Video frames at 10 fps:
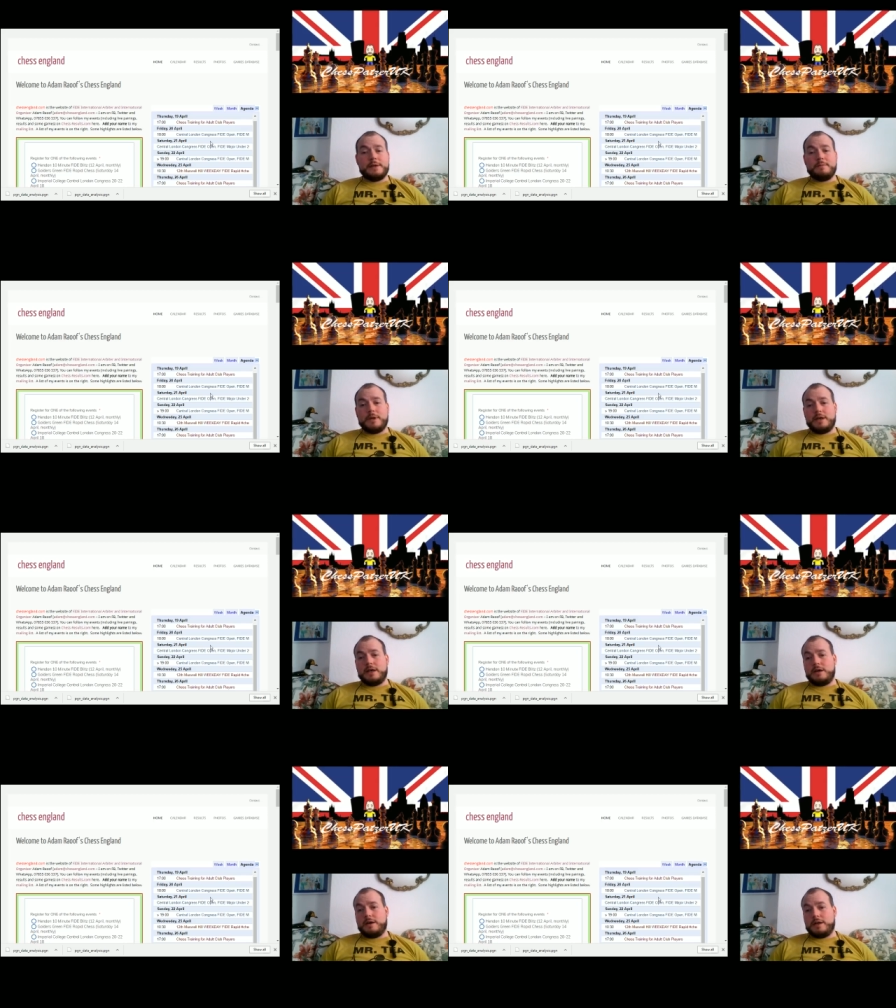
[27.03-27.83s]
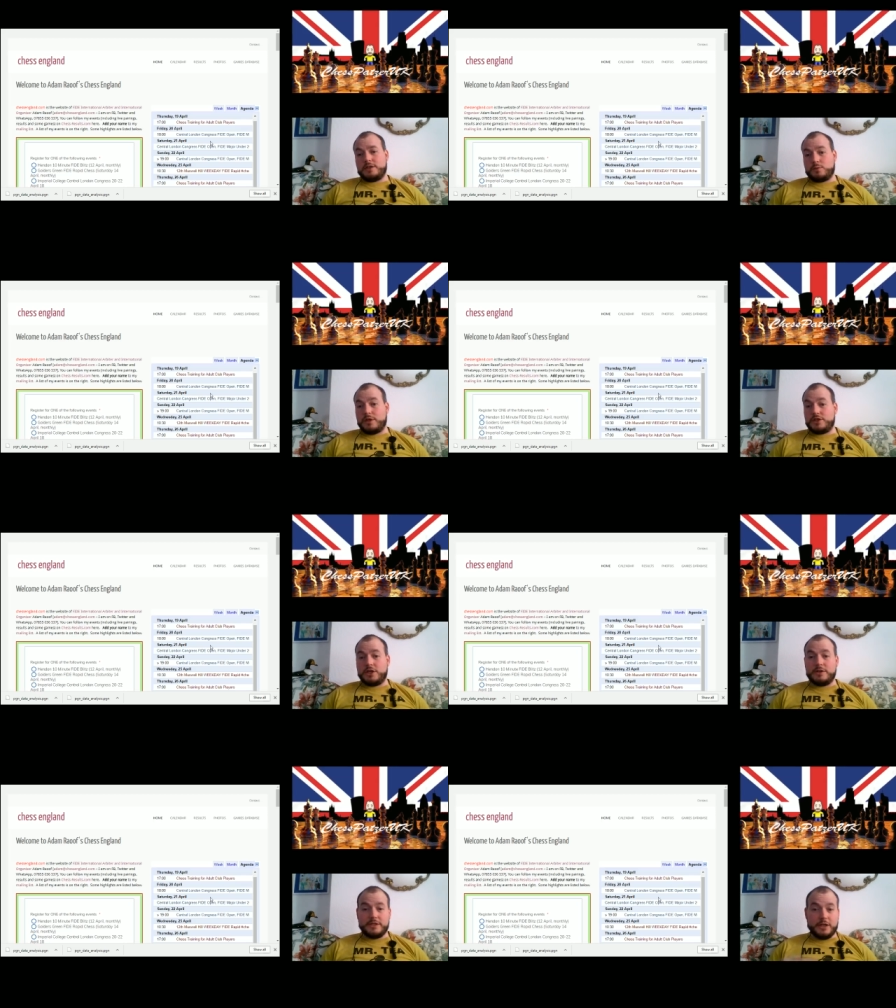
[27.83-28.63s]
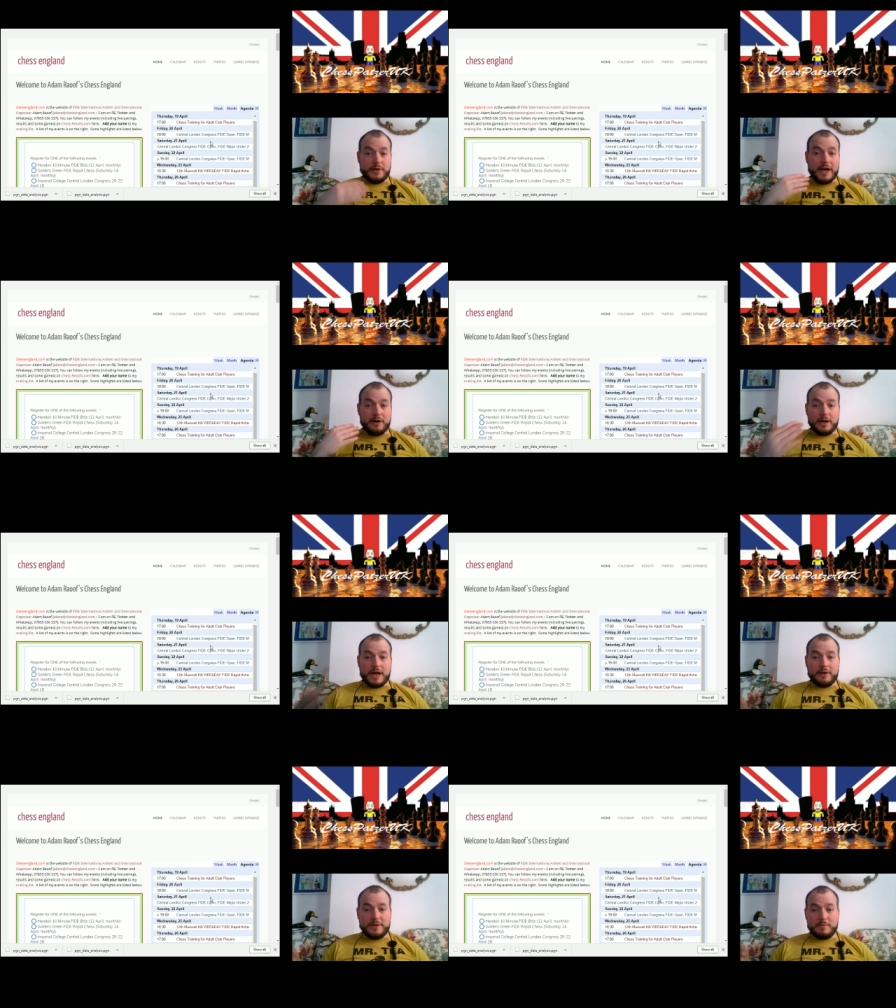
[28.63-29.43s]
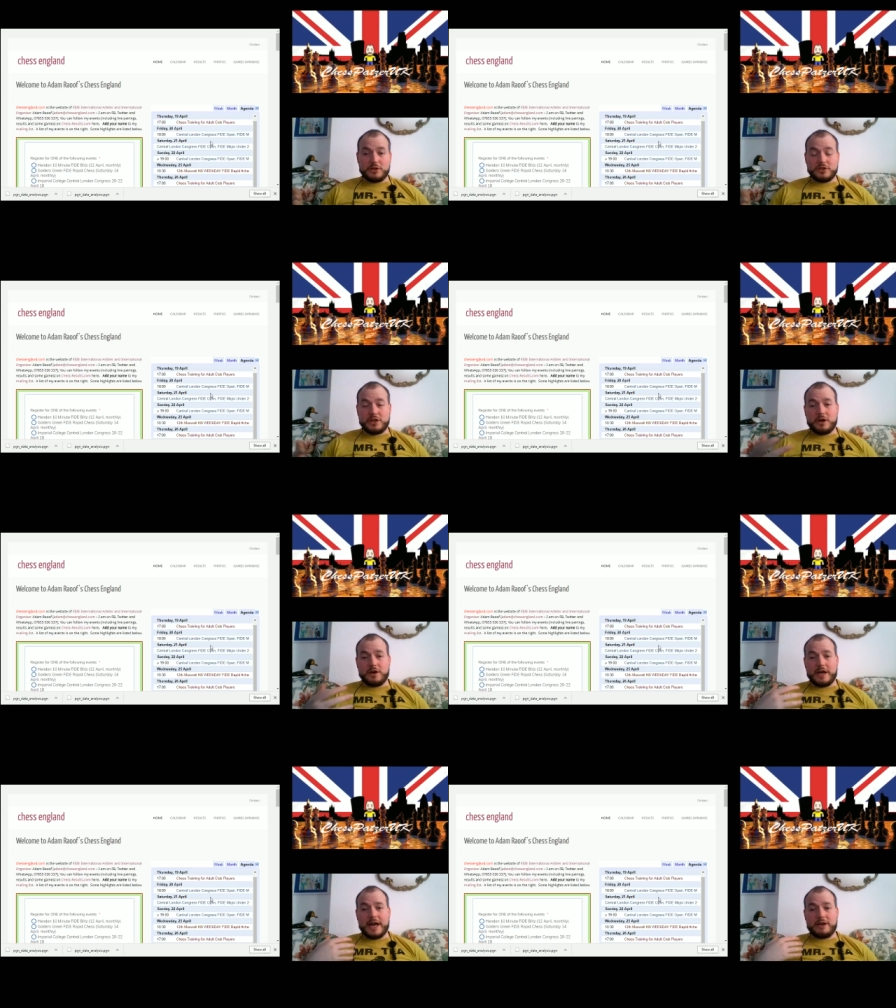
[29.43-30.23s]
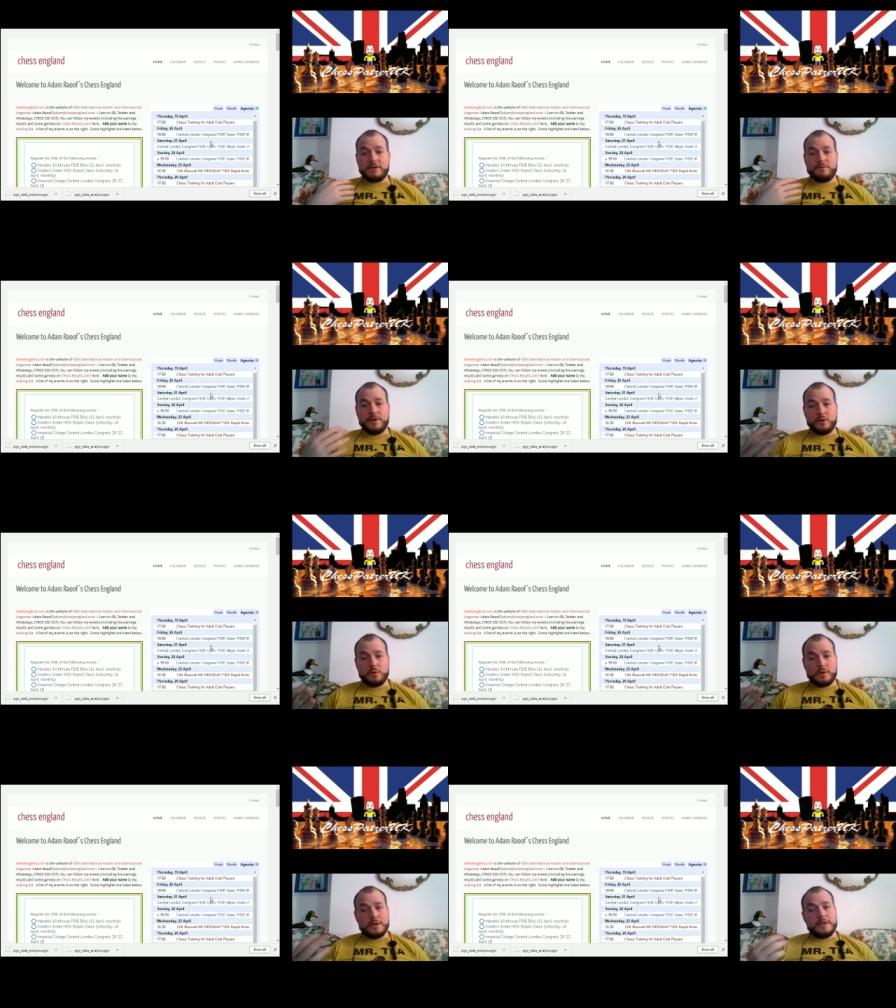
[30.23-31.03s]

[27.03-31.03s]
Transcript: But I just want to show you, how the emotions are, how you feel,